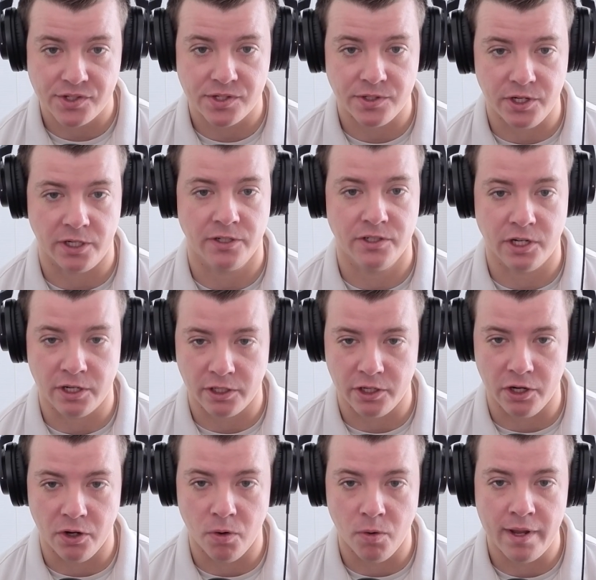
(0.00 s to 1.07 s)

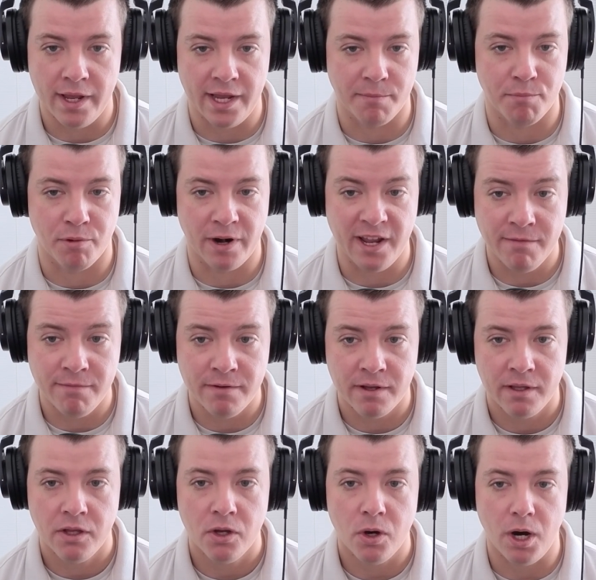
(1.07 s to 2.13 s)
DuckDuckGo, and Brave,
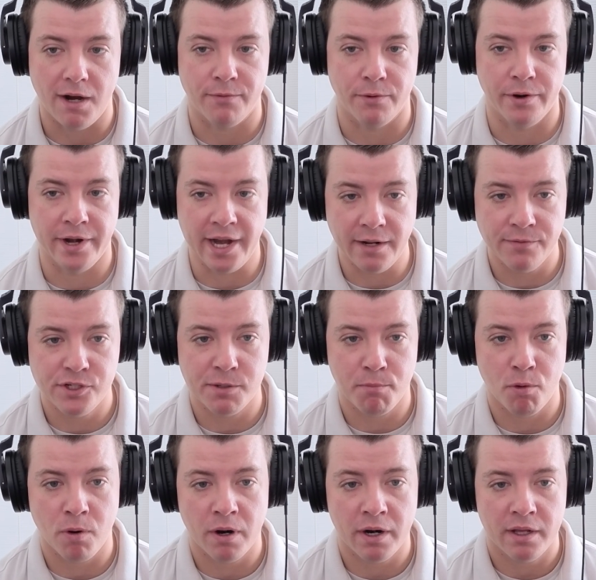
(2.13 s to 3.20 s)
offer native
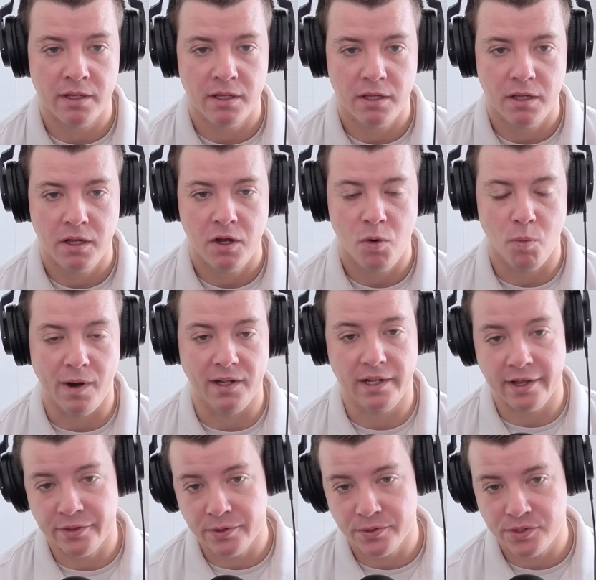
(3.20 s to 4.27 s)
support, while
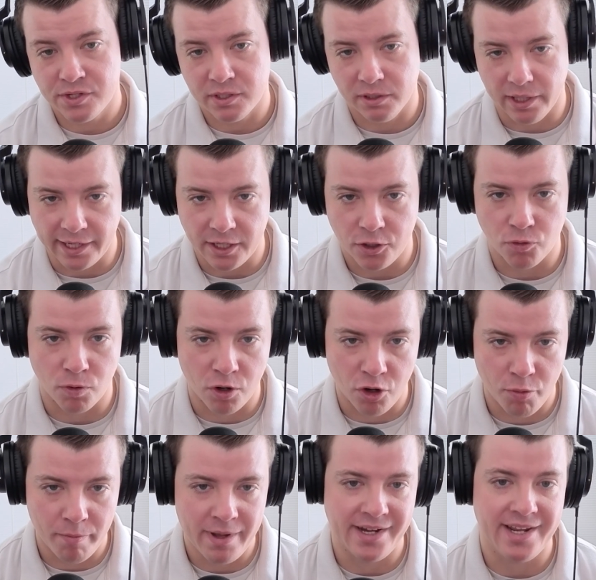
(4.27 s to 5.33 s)
others, like
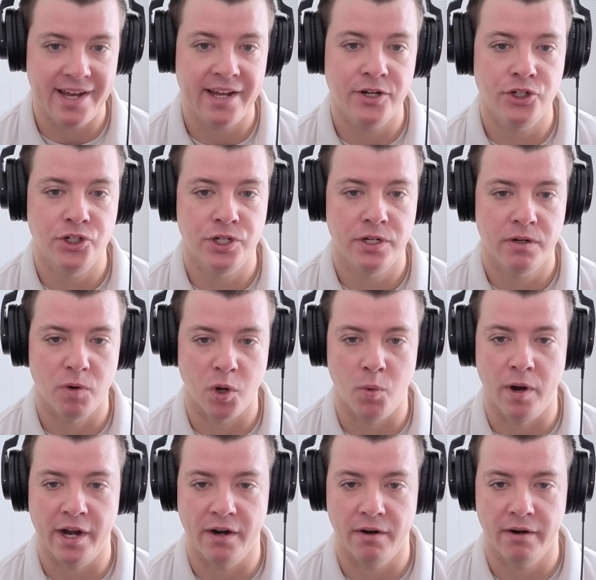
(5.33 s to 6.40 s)
Chrome and Edge,
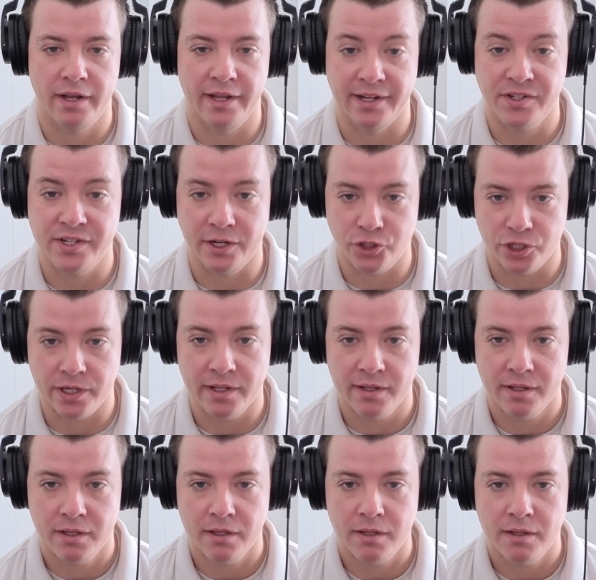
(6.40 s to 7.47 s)
require an extension.
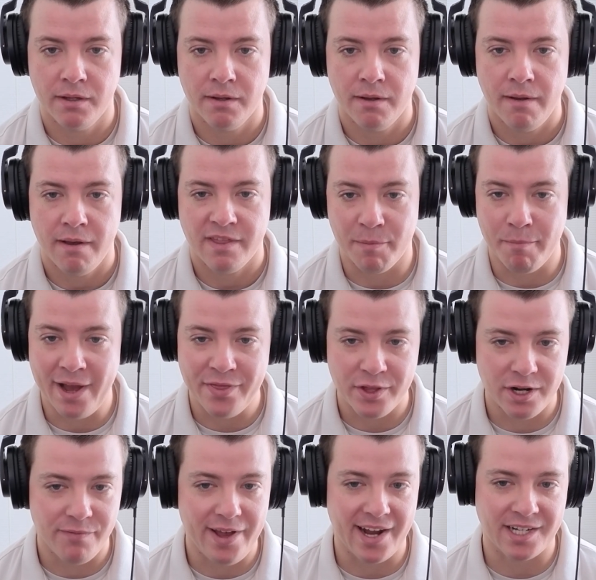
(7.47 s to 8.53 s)
The method
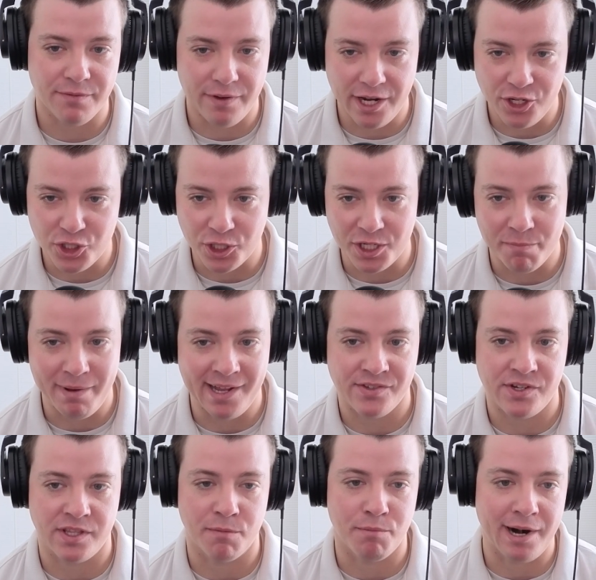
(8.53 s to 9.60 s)
of activation depends
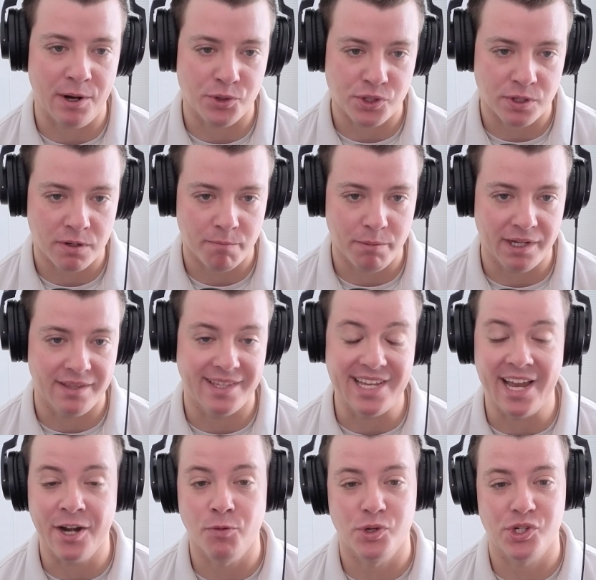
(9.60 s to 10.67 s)
on the browser, but the
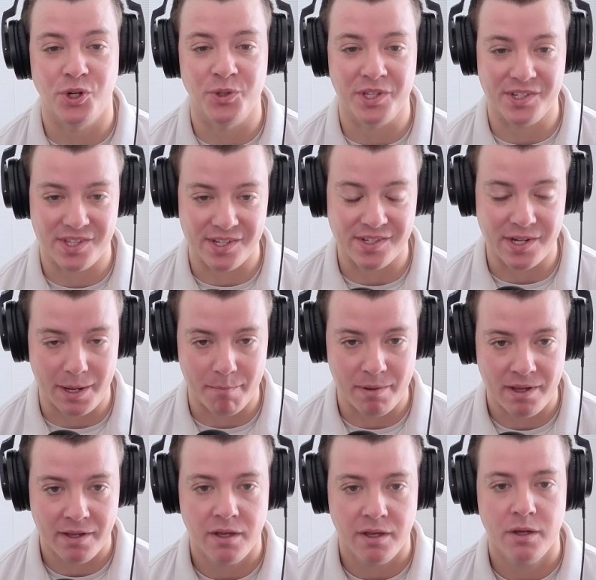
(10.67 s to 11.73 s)
end result is the same.
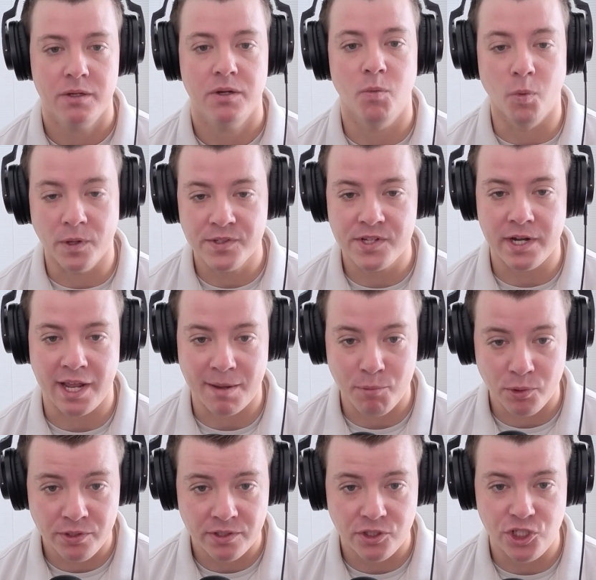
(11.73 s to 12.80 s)
Once
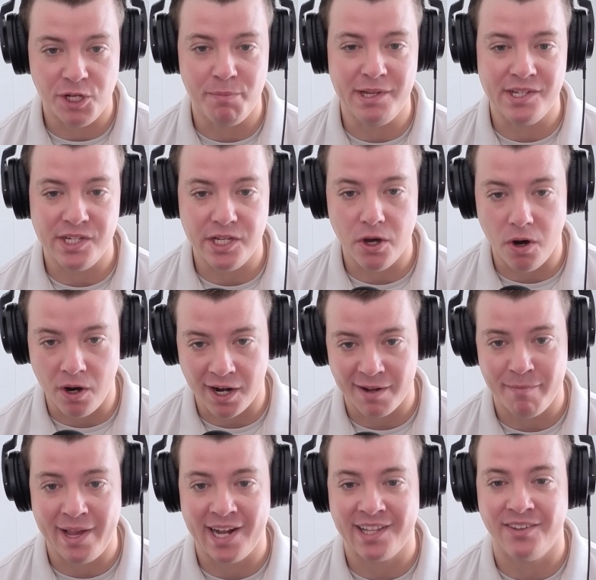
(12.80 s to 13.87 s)
enabled, GPC
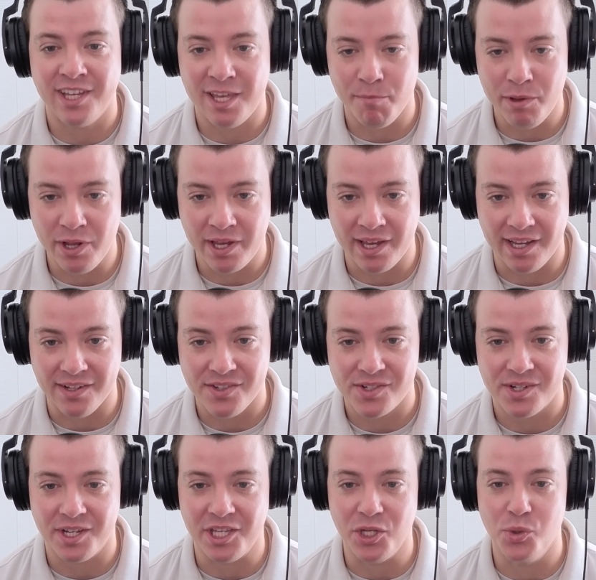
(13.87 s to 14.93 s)
automatically communicates
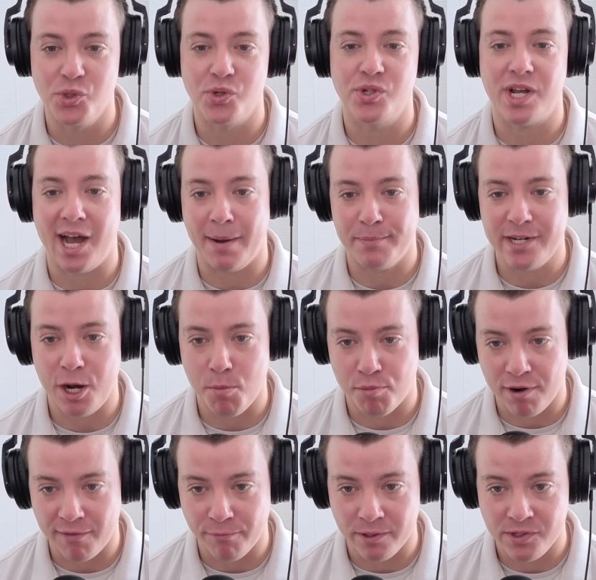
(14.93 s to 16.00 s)
a user's opt-out
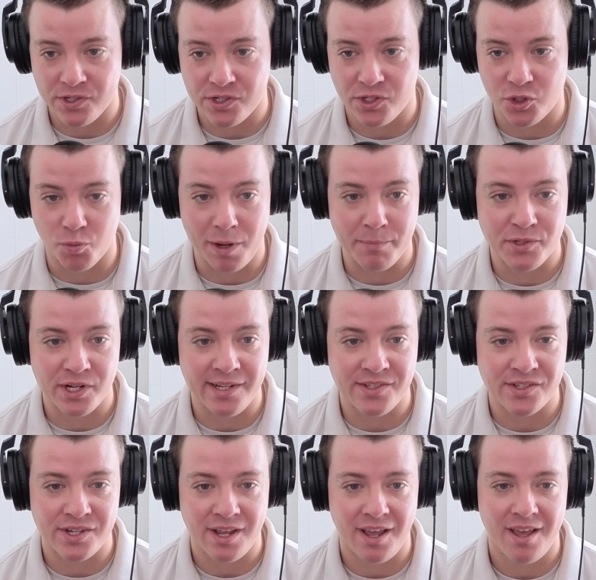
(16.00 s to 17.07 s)
preference to
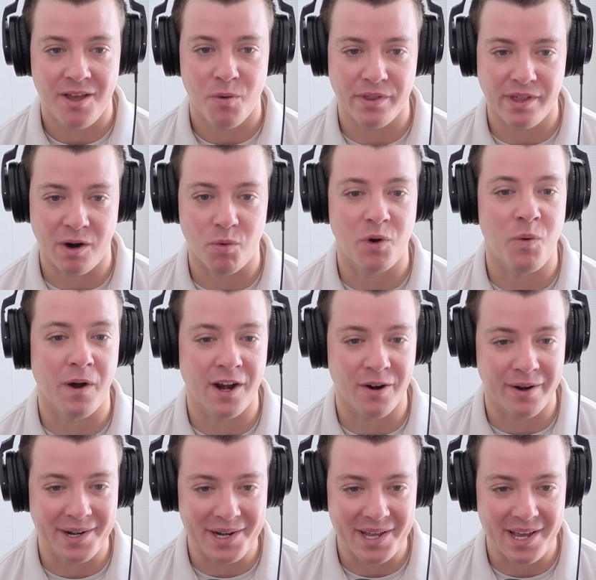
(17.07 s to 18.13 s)
websites without
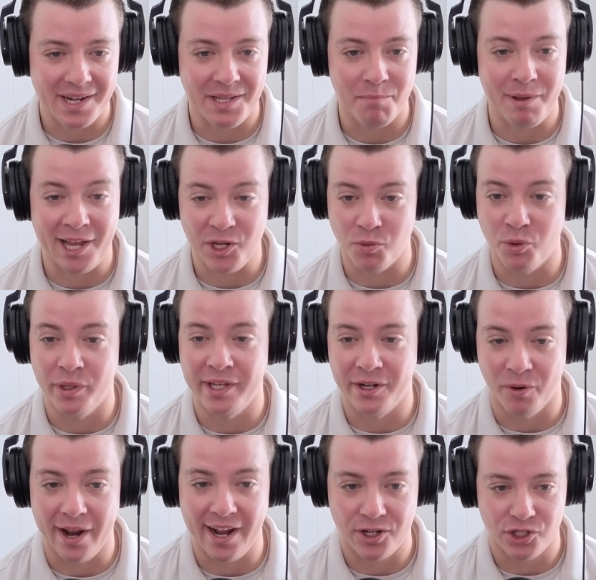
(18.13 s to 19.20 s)
requiring any manual
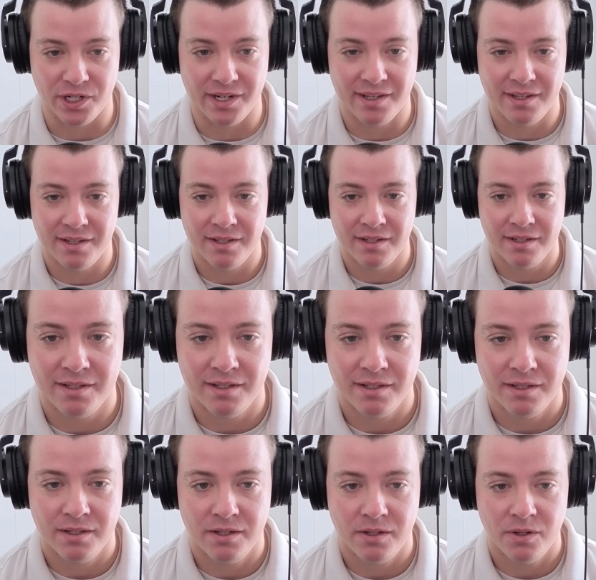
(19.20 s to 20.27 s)
interaction.
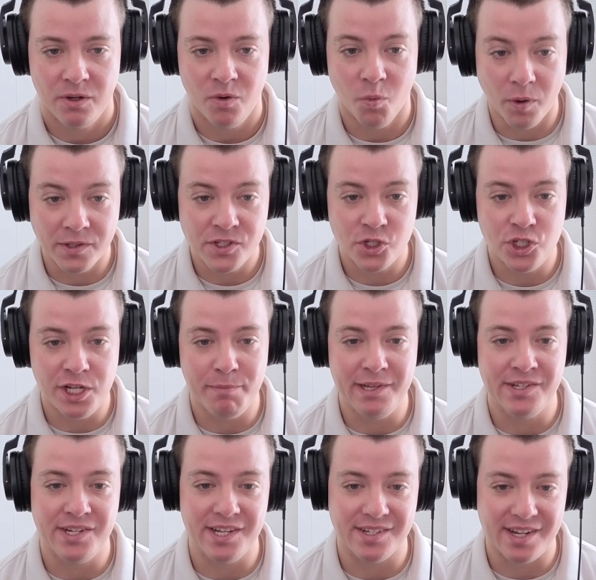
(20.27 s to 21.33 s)
Once
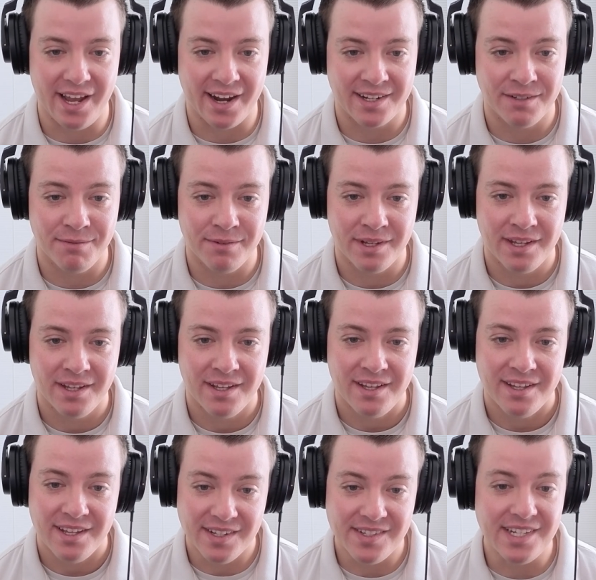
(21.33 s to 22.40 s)
GPC is active,
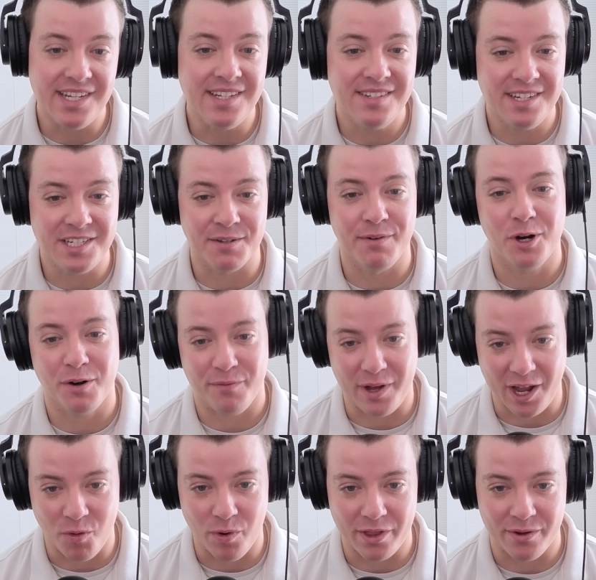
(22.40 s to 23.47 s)
it's easy to verify
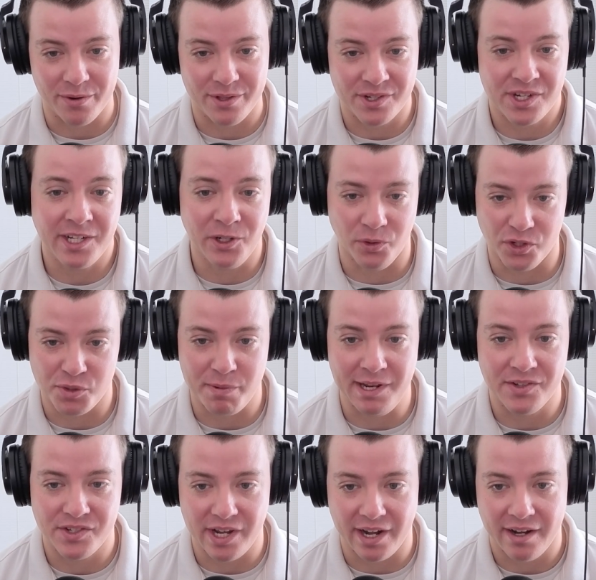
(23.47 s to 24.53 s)
whether the signal is
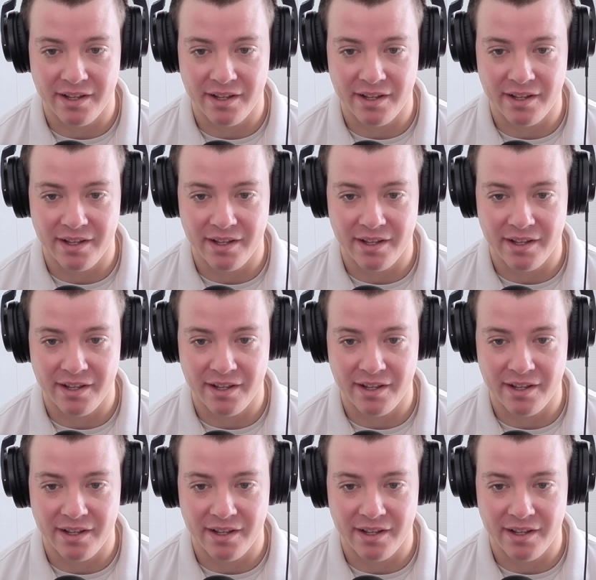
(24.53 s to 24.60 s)
being sent.